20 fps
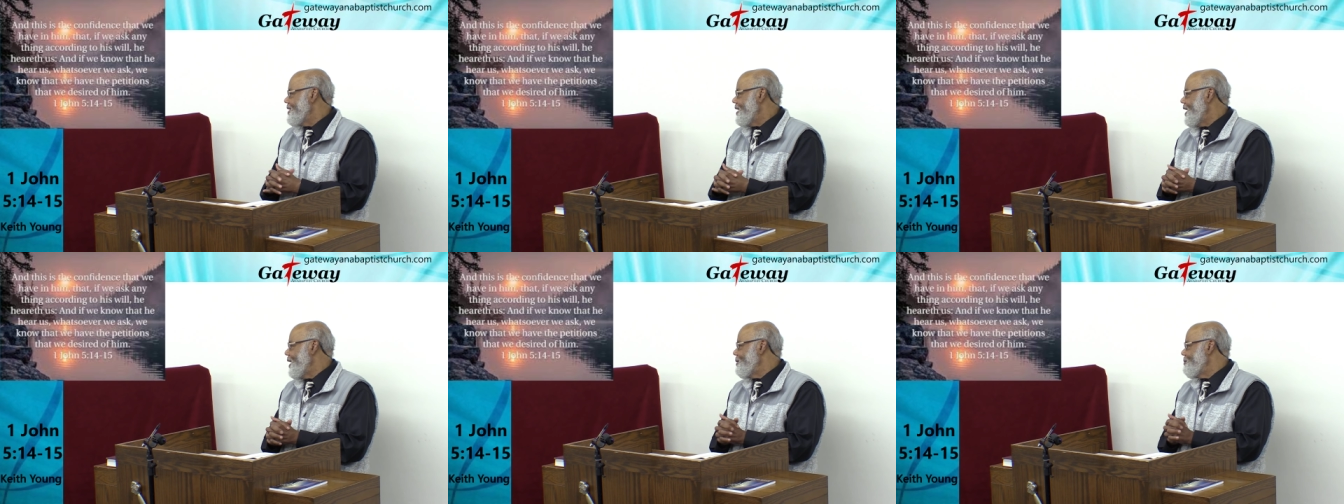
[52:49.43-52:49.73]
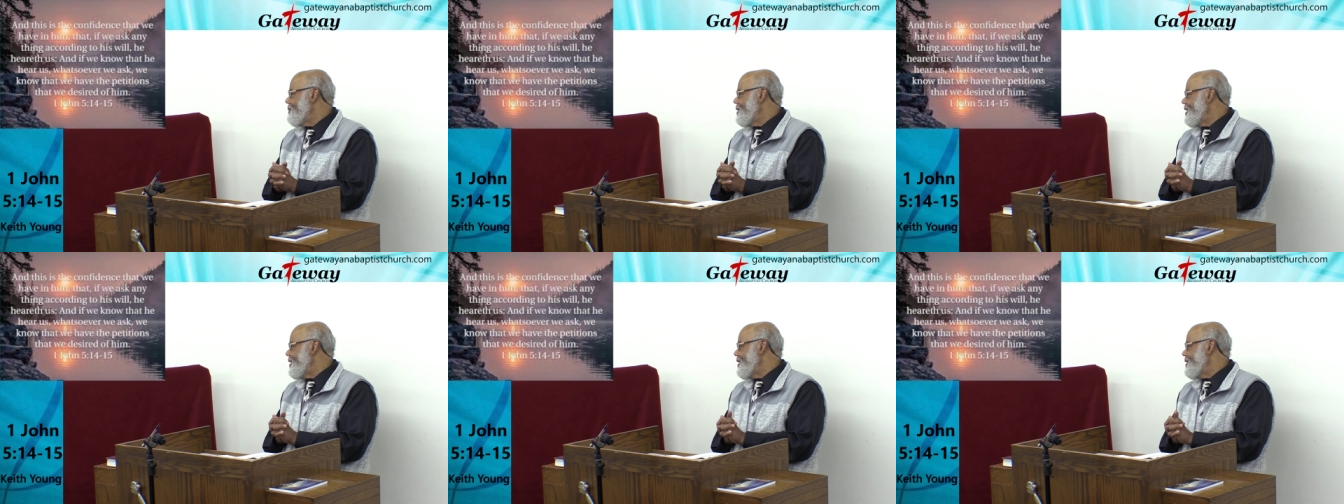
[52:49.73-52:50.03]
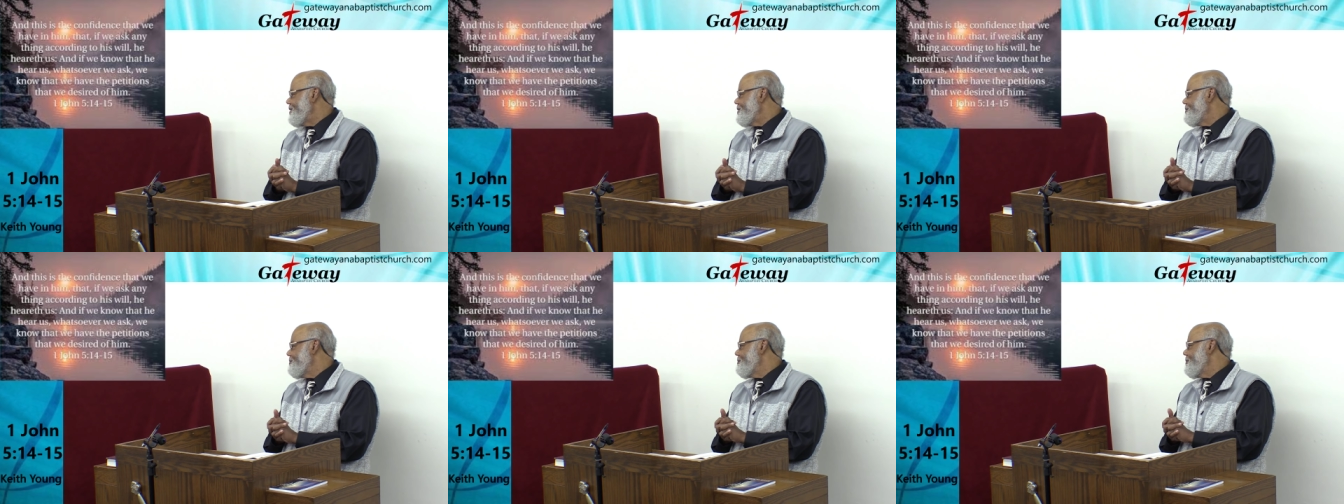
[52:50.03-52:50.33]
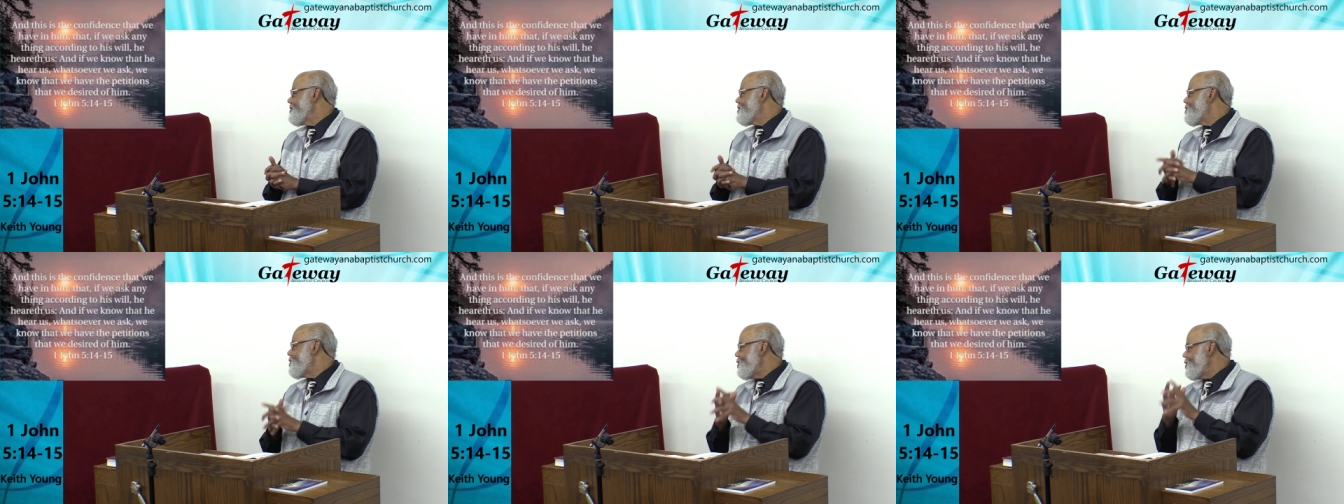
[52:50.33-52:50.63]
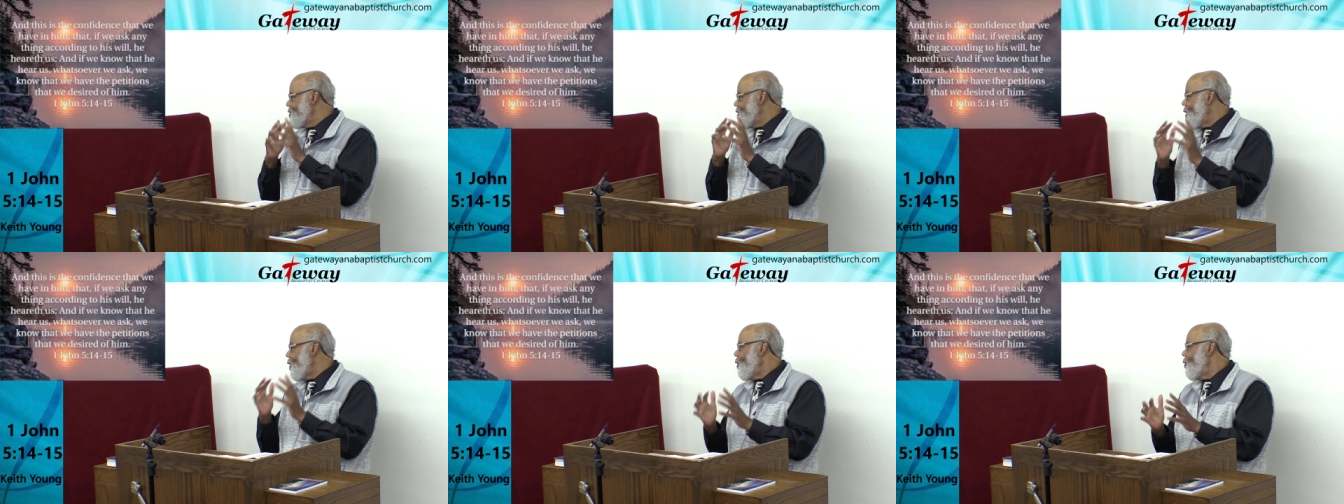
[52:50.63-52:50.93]
amen,
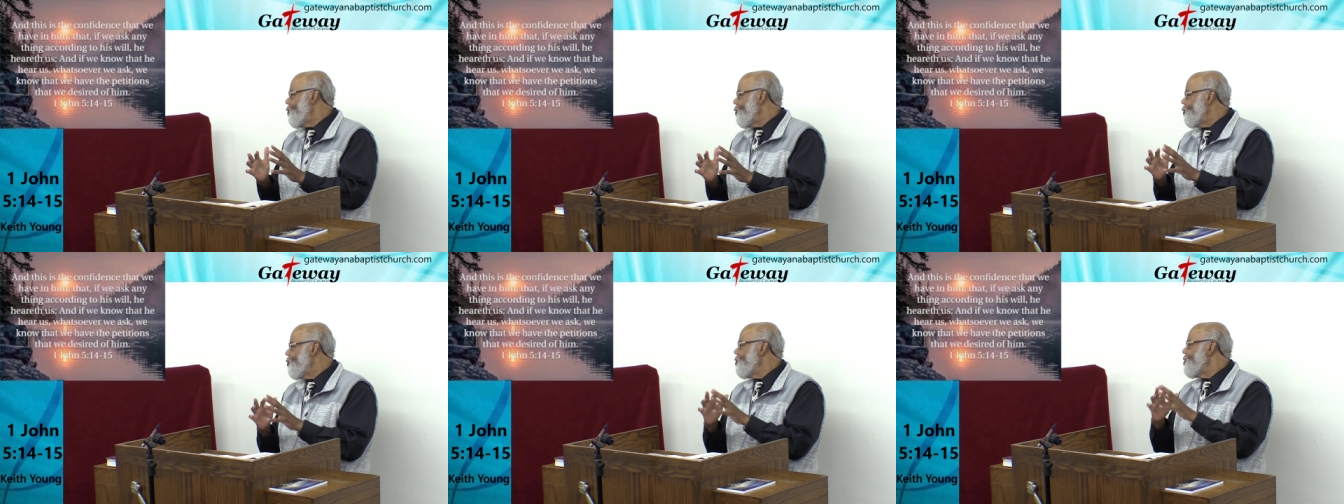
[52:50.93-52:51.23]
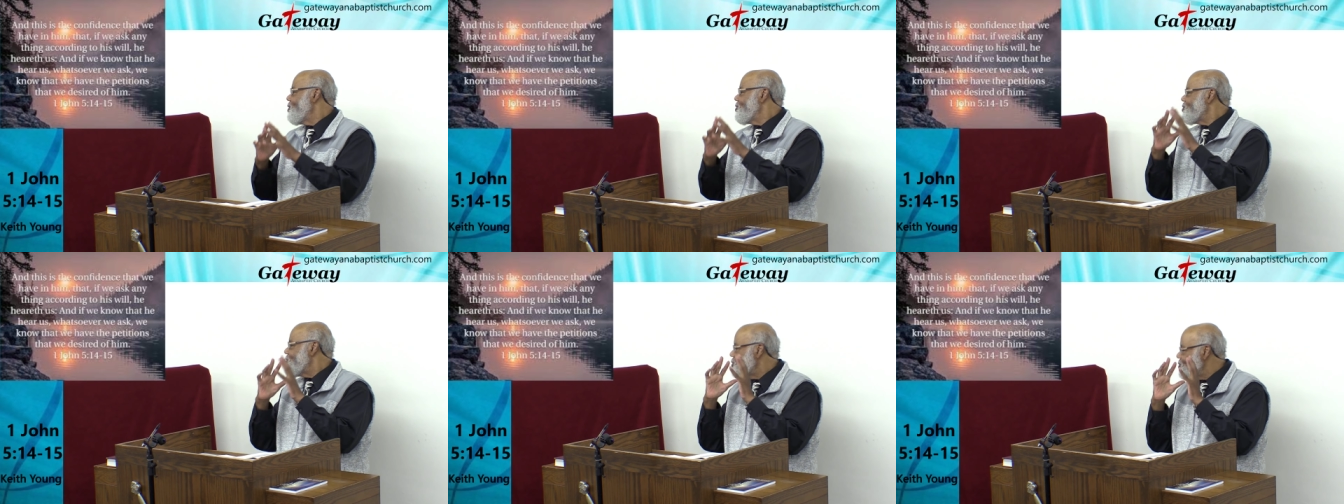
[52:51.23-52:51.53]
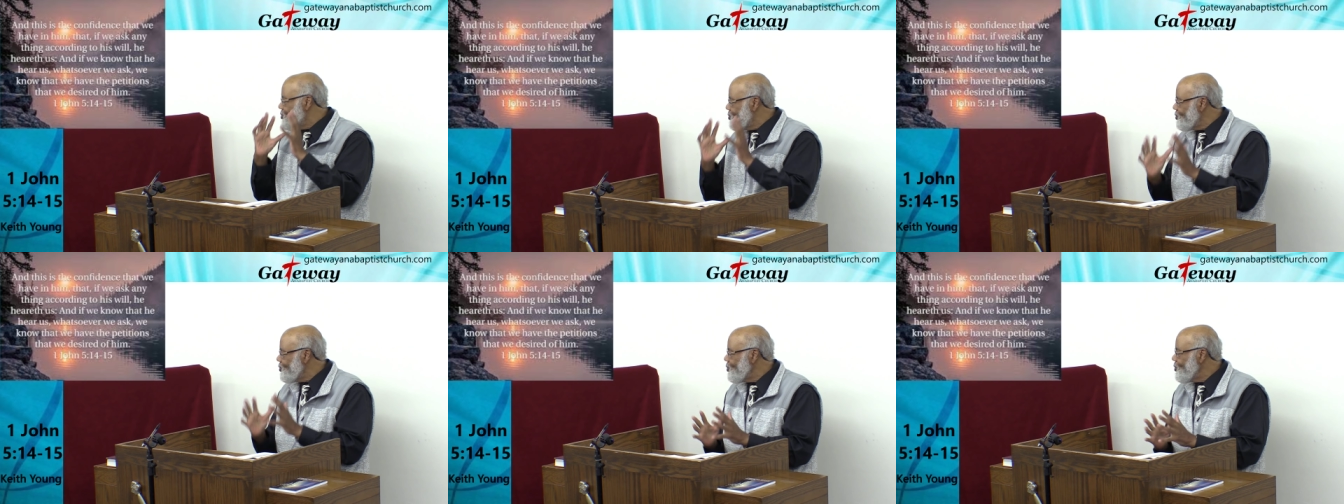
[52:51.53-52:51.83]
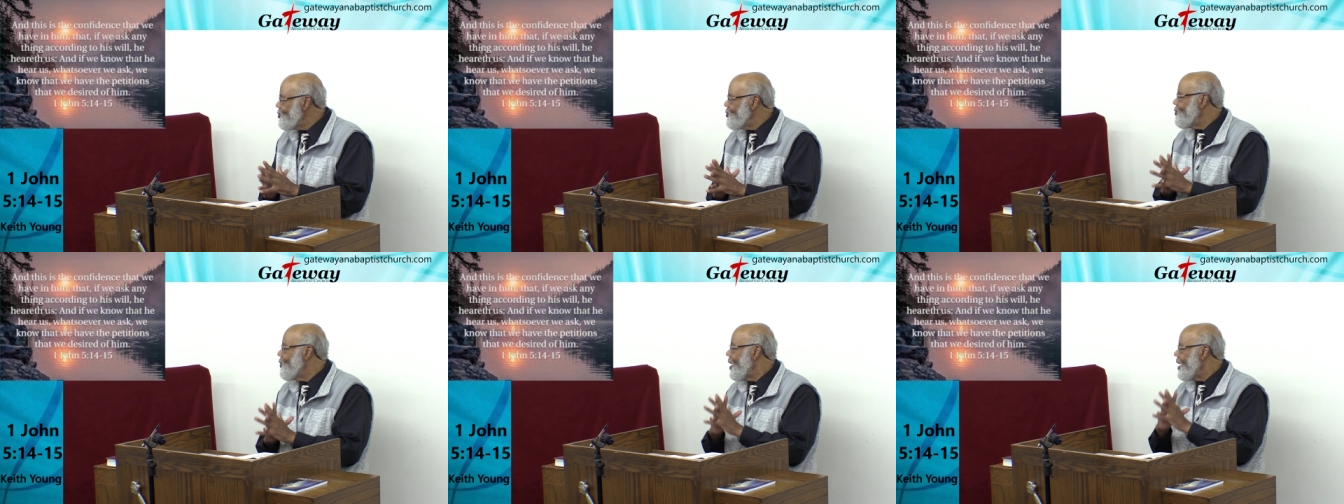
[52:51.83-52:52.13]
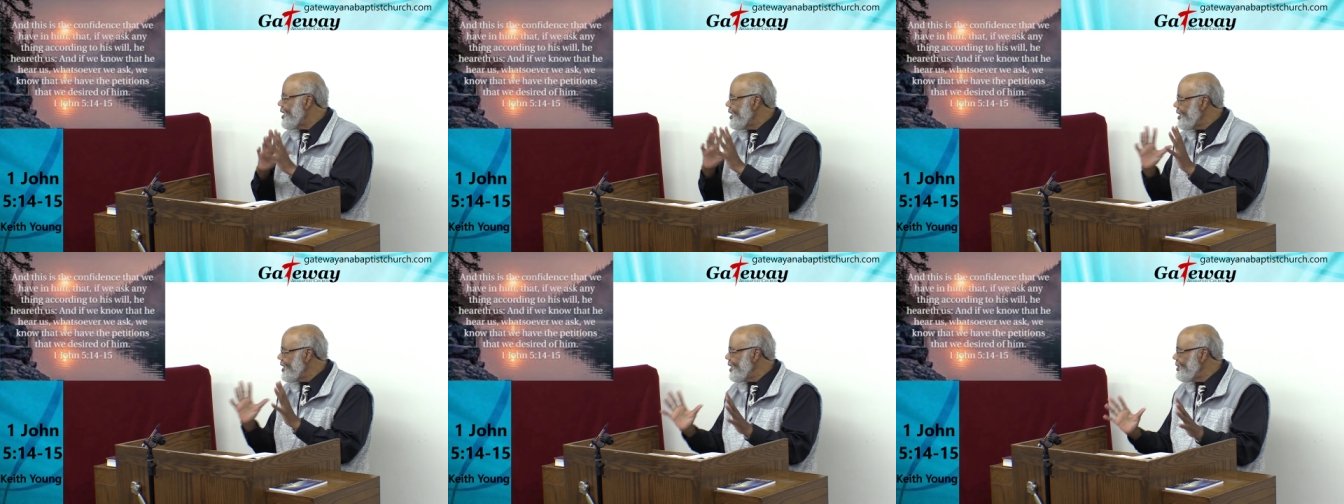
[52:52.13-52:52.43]
to know the true
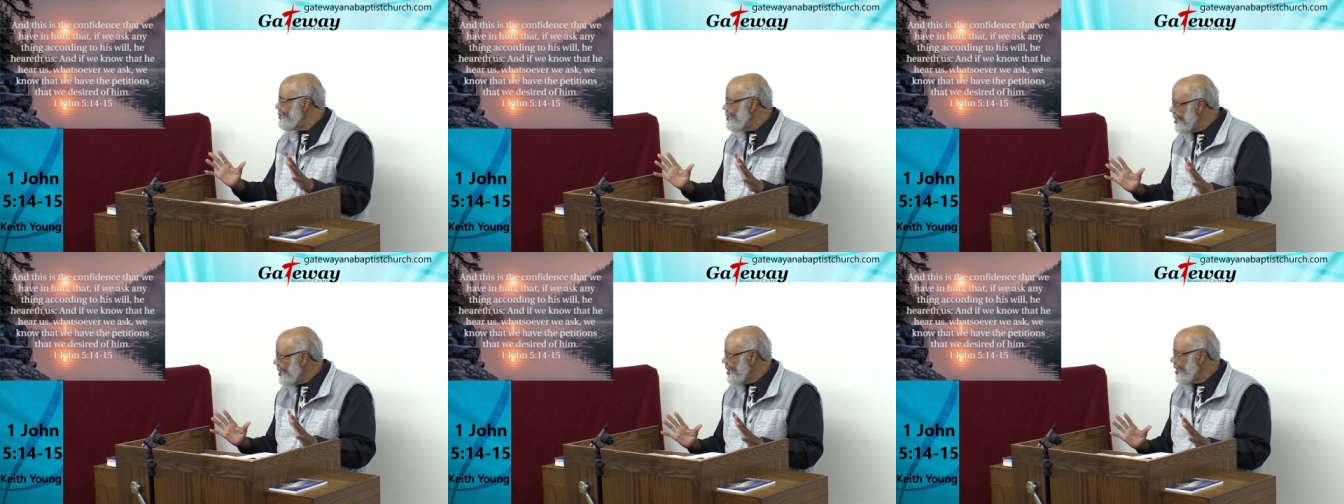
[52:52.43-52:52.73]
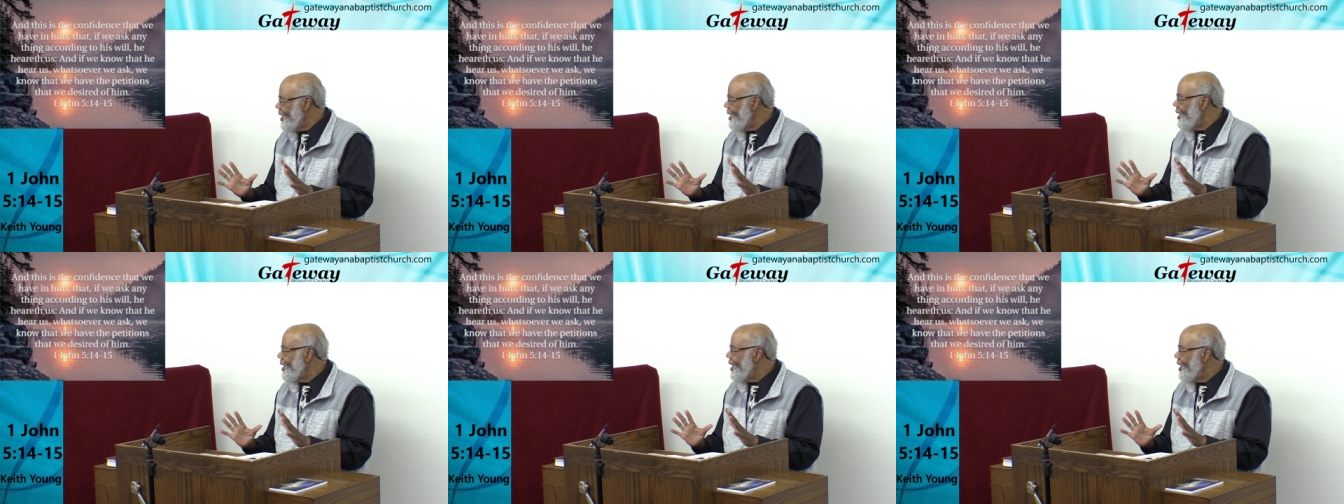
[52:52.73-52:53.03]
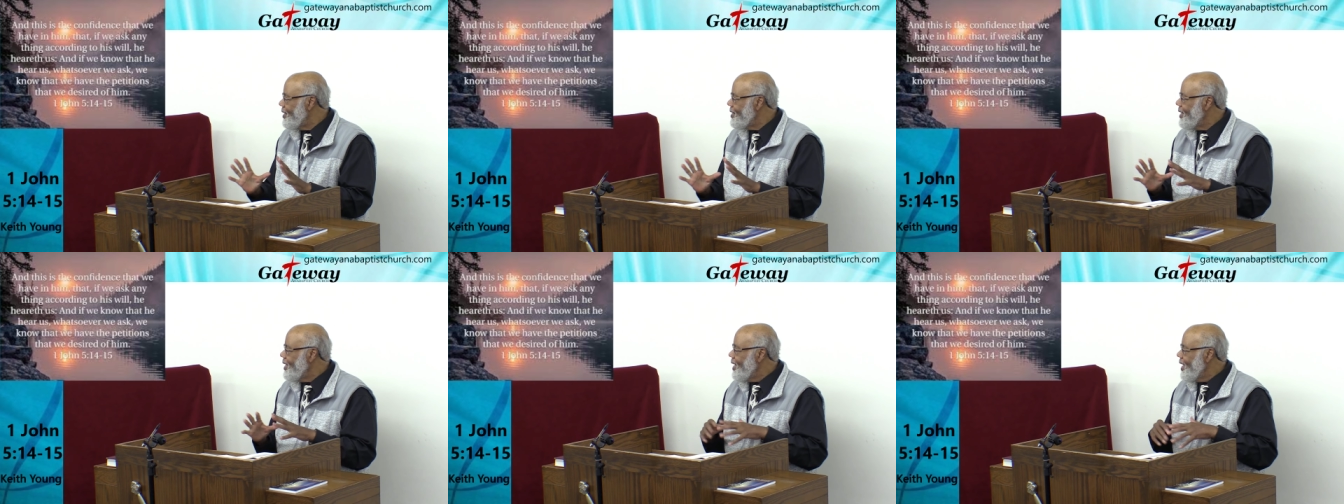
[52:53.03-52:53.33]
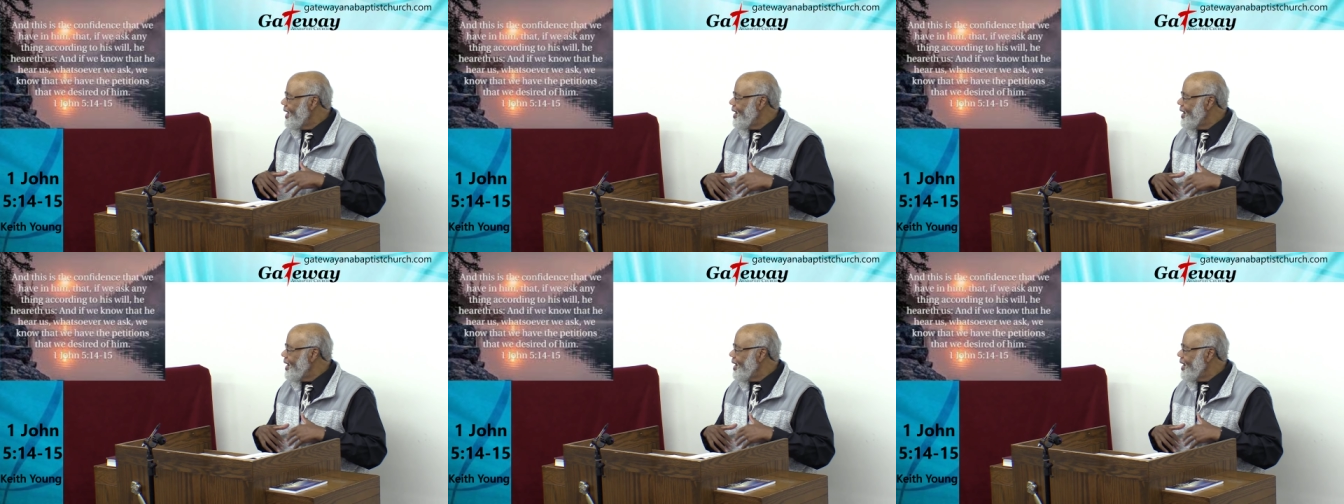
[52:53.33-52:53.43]
and living God